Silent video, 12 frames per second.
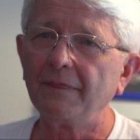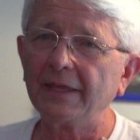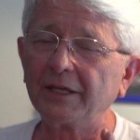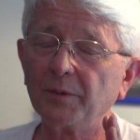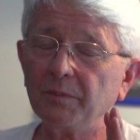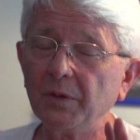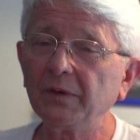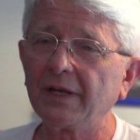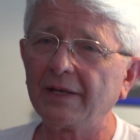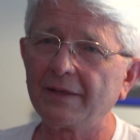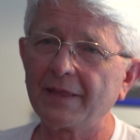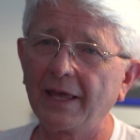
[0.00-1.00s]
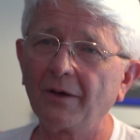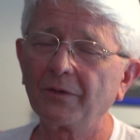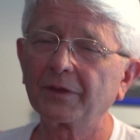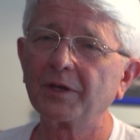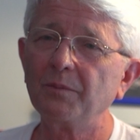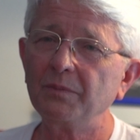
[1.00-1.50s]
the community, the
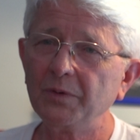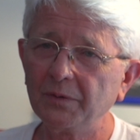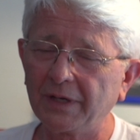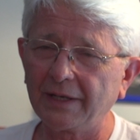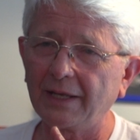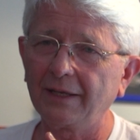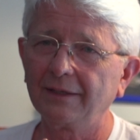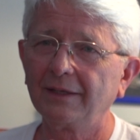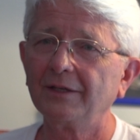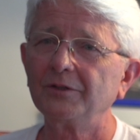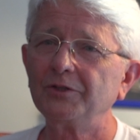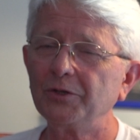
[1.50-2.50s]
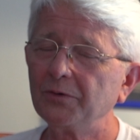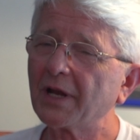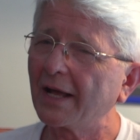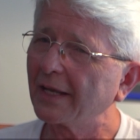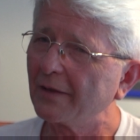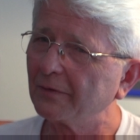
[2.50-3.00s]
health community, do
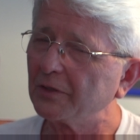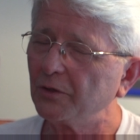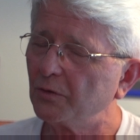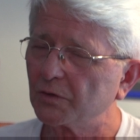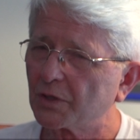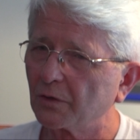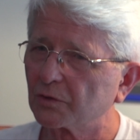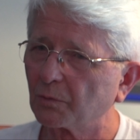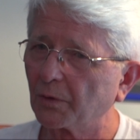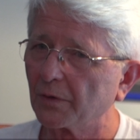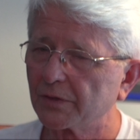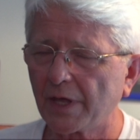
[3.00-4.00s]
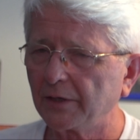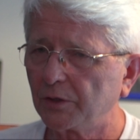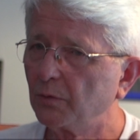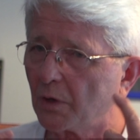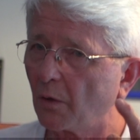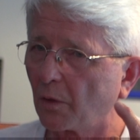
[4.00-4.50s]
not even use those words. They
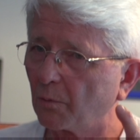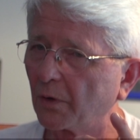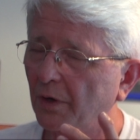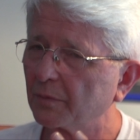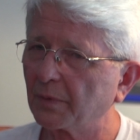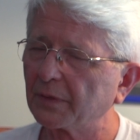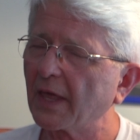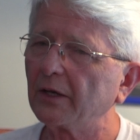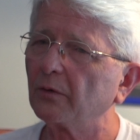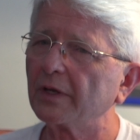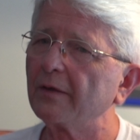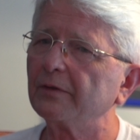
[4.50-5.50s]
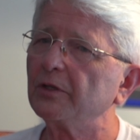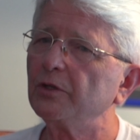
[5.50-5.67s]
do know the word, but they don't even